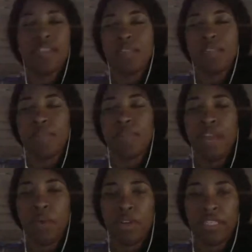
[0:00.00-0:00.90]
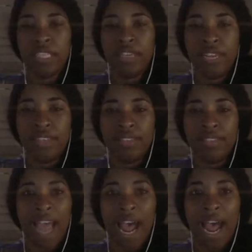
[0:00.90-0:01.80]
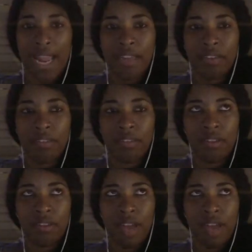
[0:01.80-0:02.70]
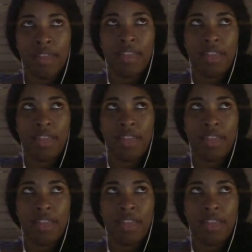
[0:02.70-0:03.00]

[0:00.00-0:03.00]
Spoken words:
honestly believe network TV is dying. I